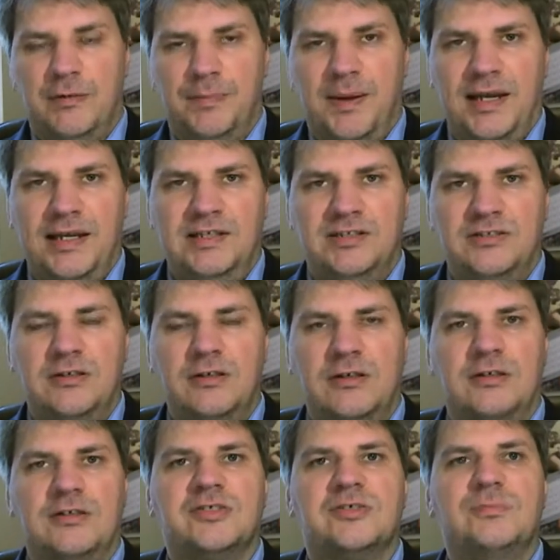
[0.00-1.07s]
a page
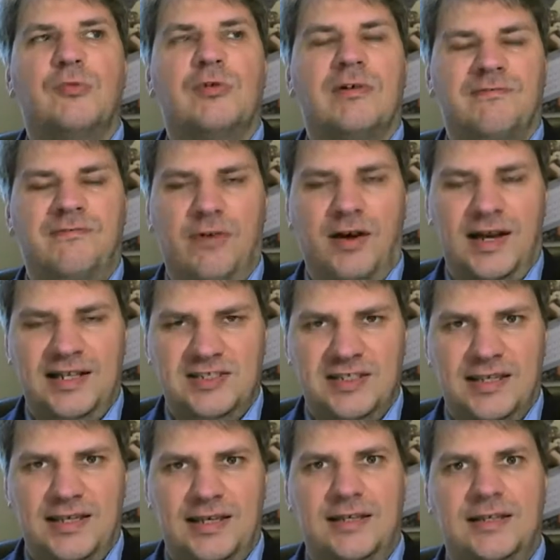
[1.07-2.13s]
looks, the more
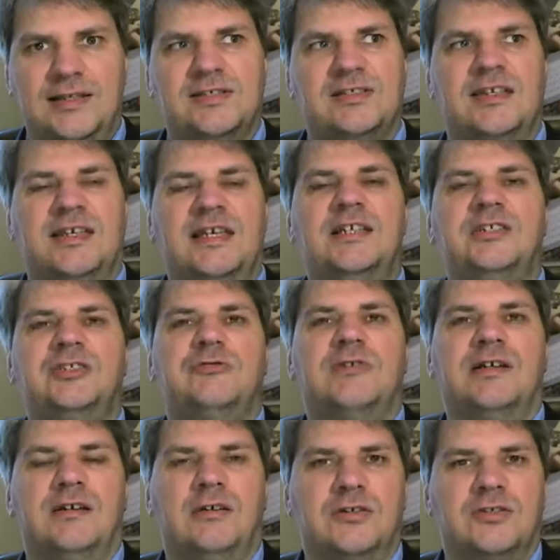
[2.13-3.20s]
inviting it is, the easier
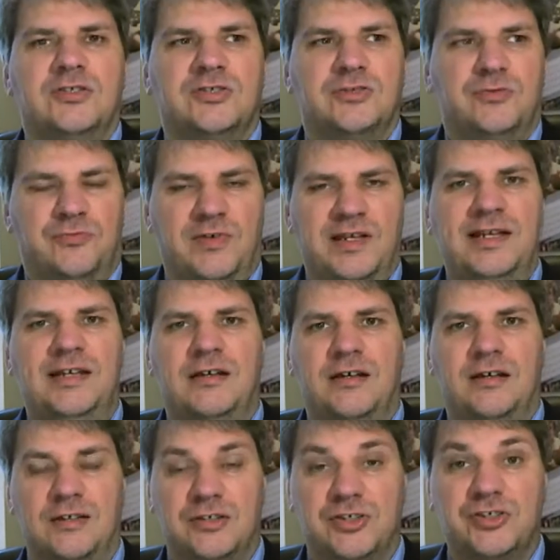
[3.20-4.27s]
it looks to read and
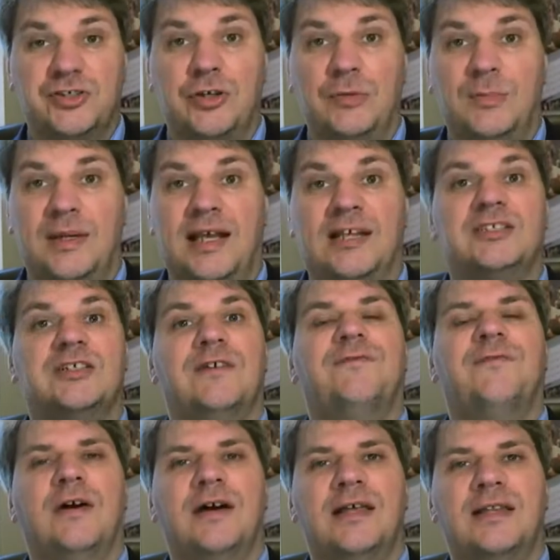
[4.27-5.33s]
consume and actually
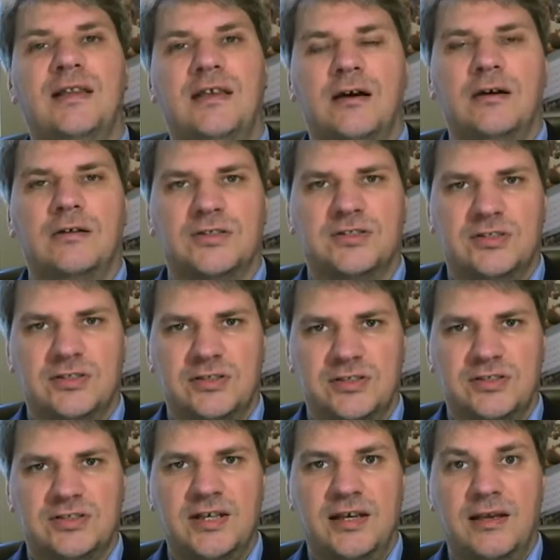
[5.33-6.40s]
find the
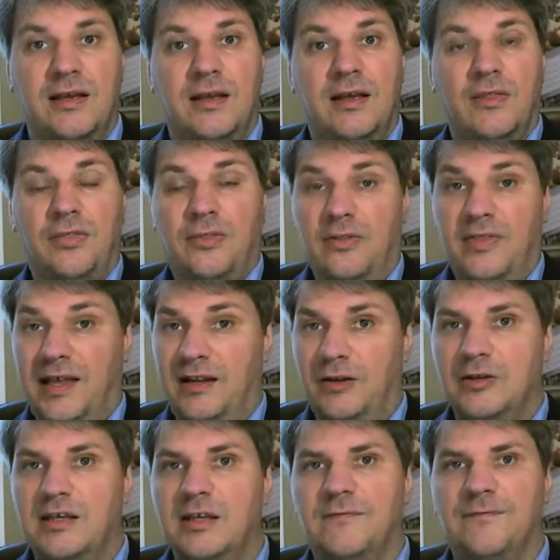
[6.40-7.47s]
answers that they're
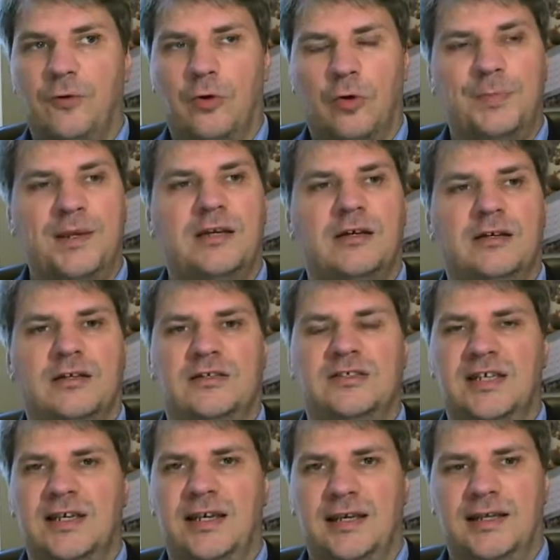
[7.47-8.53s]
looking for,
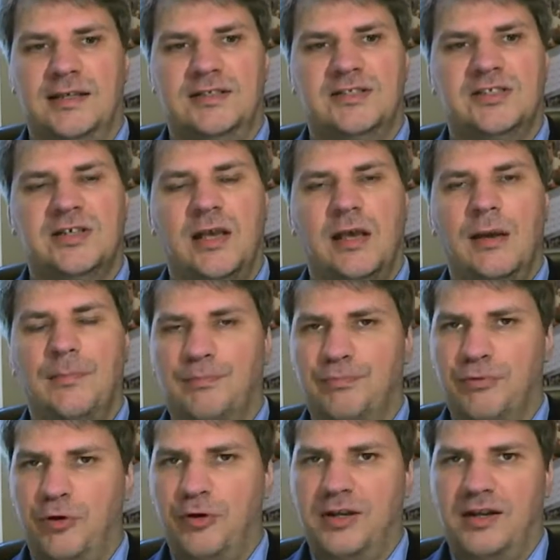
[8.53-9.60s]
because it's
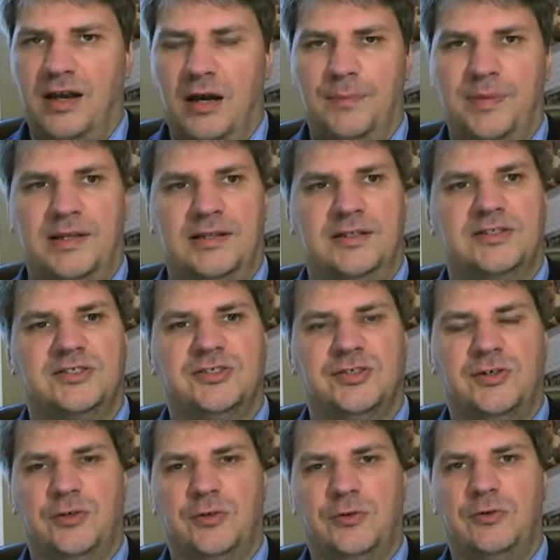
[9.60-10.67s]
broken up
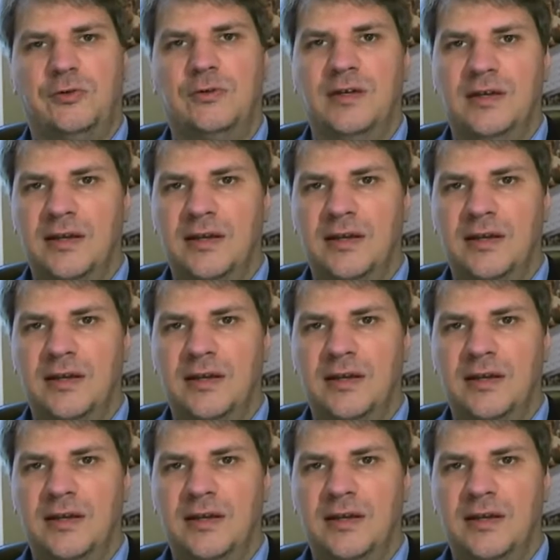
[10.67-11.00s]
into